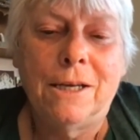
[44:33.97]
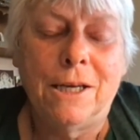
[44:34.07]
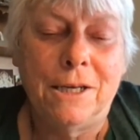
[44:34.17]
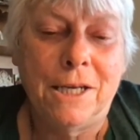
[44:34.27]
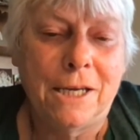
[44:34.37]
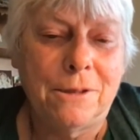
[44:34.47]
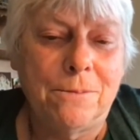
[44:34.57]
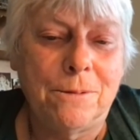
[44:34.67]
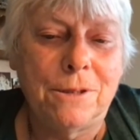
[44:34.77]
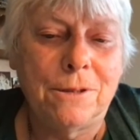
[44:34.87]
connect
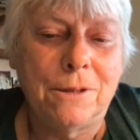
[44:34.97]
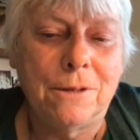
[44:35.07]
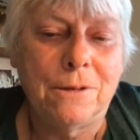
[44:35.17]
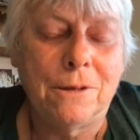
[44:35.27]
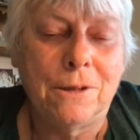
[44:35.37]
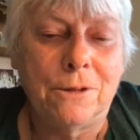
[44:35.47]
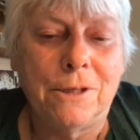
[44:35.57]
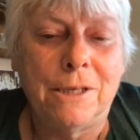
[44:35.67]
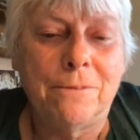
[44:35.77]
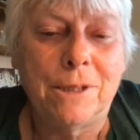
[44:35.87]
with
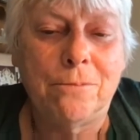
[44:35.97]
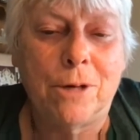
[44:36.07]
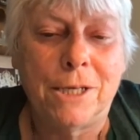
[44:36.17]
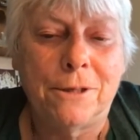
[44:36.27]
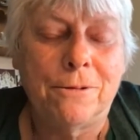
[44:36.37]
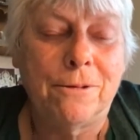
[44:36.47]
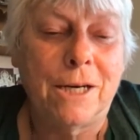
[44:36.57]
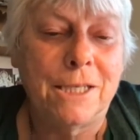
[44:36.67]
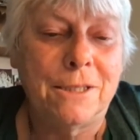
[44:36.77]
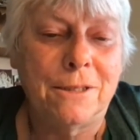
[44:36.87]
learning with wider
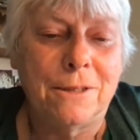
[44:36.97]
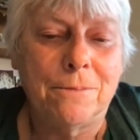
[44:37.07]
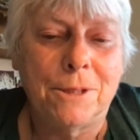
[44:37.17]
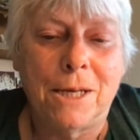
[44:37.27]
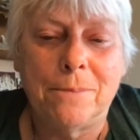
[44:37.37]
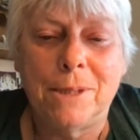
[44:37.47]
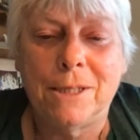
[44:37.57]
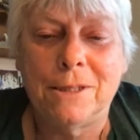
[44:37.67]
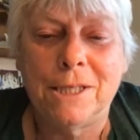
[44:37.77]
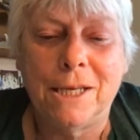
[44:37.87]
horizons, will not be
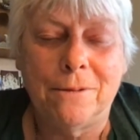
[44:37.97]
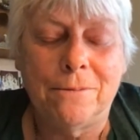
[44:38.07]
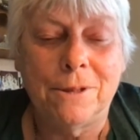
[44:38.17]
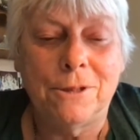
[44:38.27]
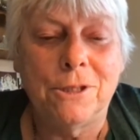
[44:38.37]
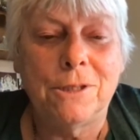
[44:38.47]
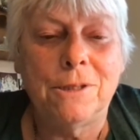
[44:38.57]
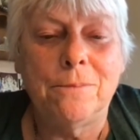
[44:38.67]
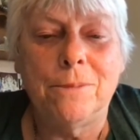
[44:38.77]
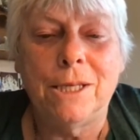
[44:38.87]
content with
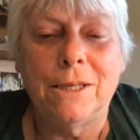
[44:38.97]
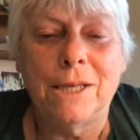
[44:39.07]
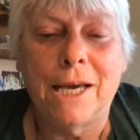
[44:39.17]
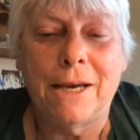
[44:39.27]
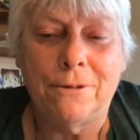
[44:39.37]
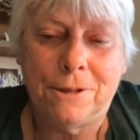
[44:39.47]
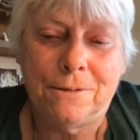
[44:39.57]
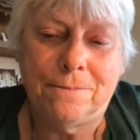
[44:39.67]
just being in the house.